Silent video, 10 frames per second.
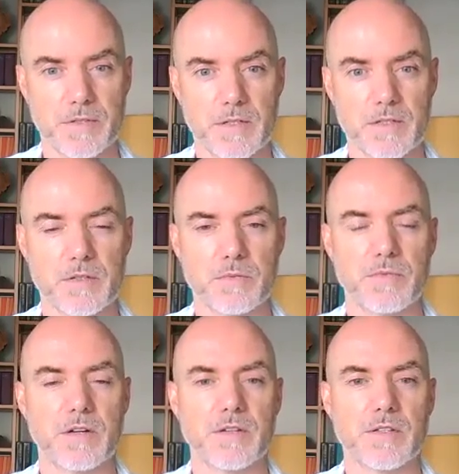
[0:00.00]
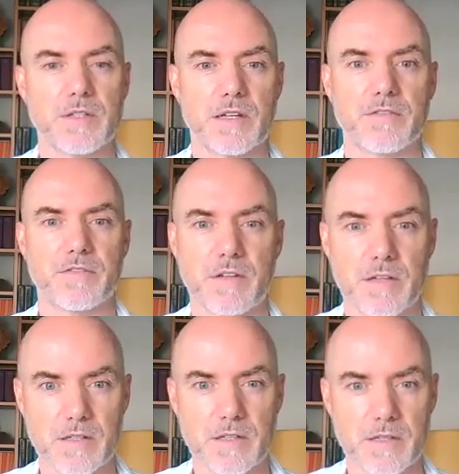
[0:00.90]
This is very
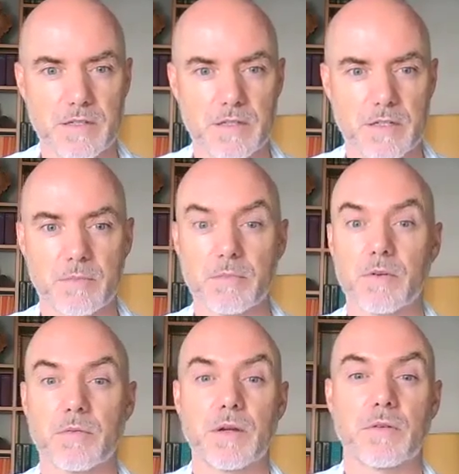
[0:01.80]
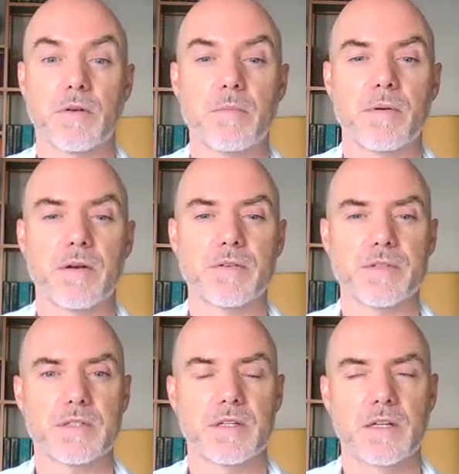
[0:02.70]
significant in the system, great
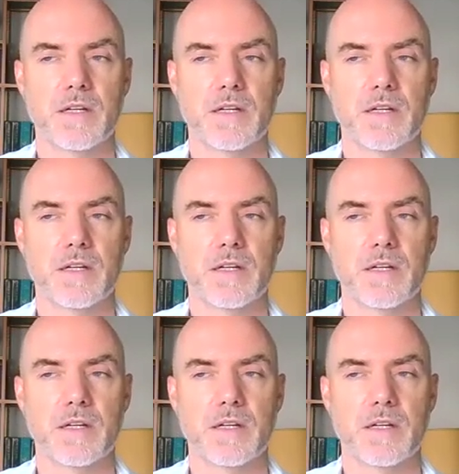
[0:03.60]
grandparents.